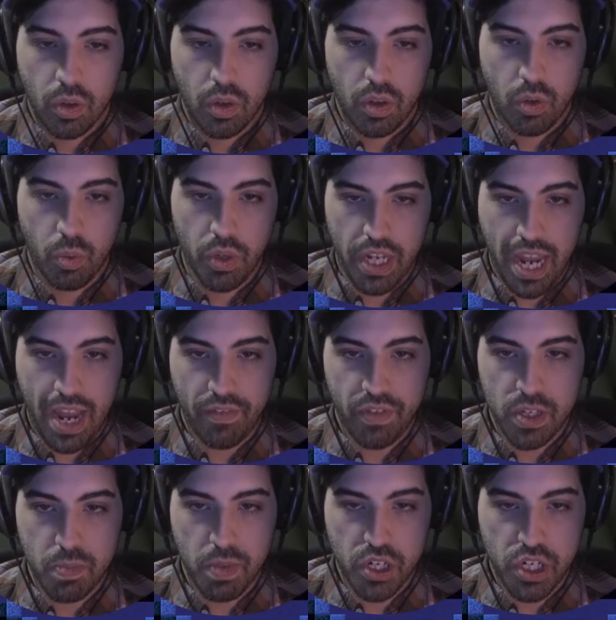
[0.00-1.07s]
When you have
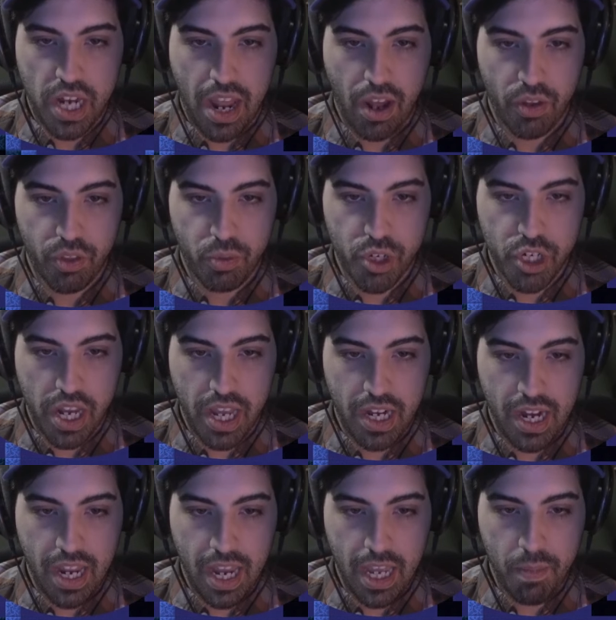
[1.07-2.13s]
this much health regen
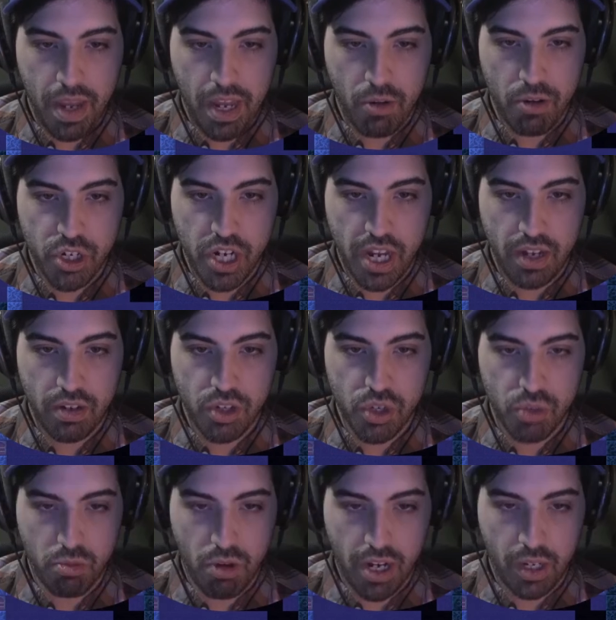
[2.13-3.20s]
and mana regen, just
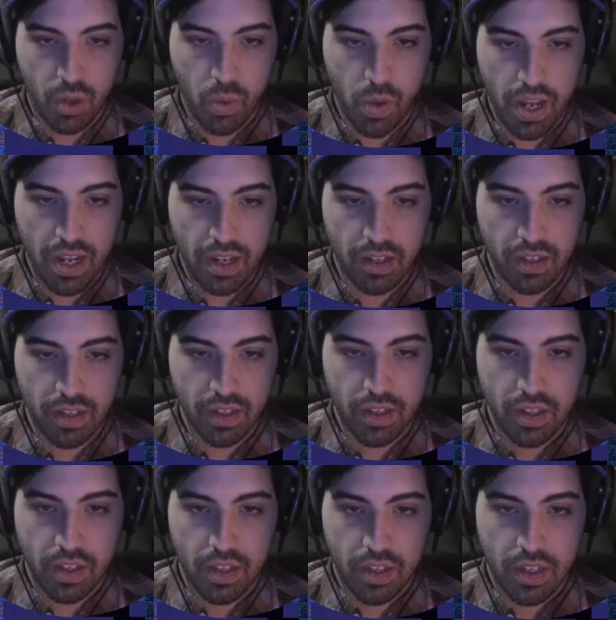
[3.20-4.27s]
running away
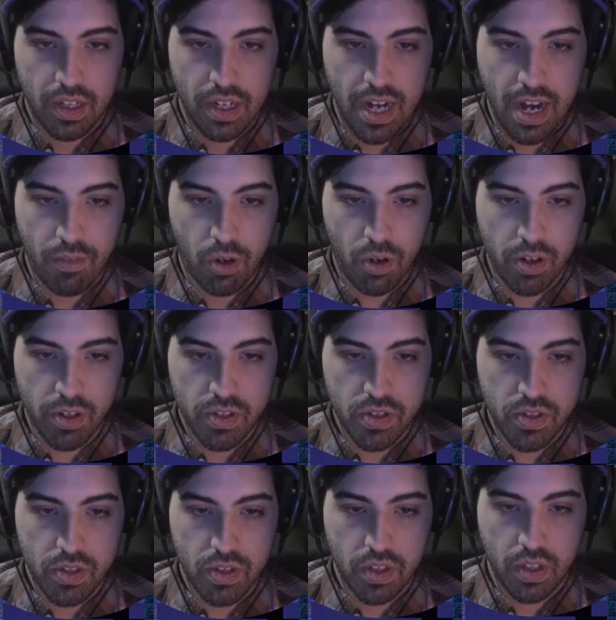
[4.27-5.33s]
never
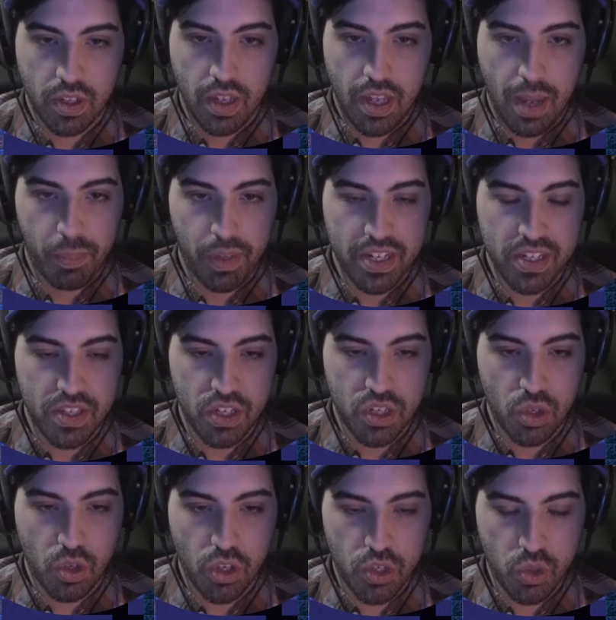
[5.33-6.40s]
hurts. Plus
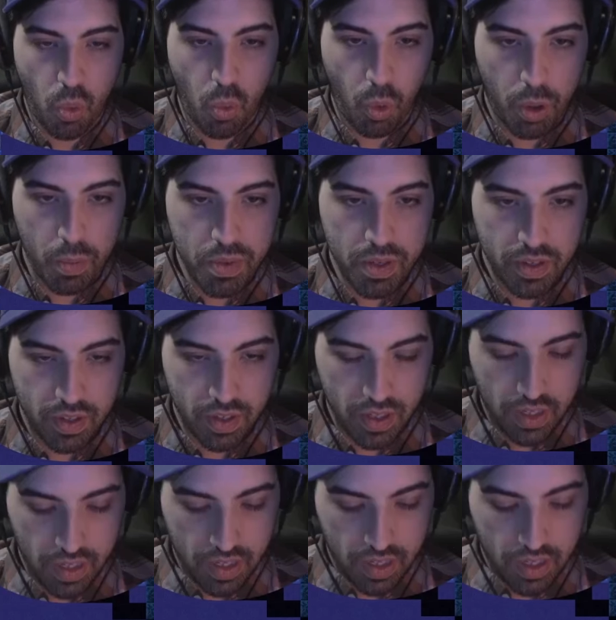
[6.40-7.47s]
this orb,
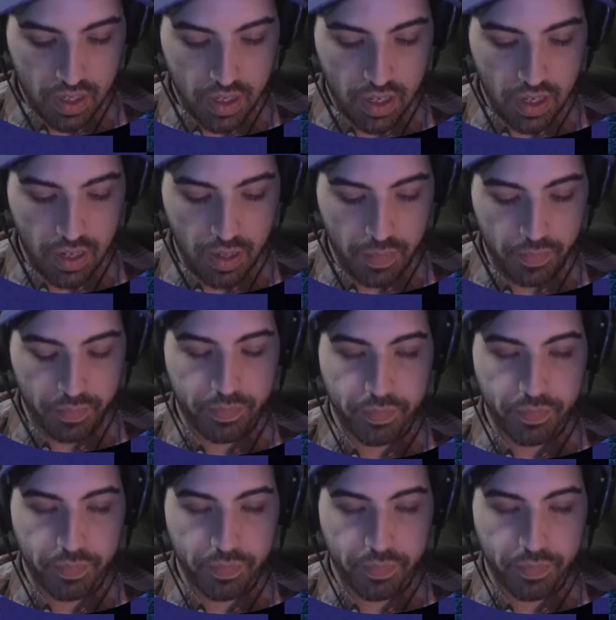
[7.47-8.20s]
and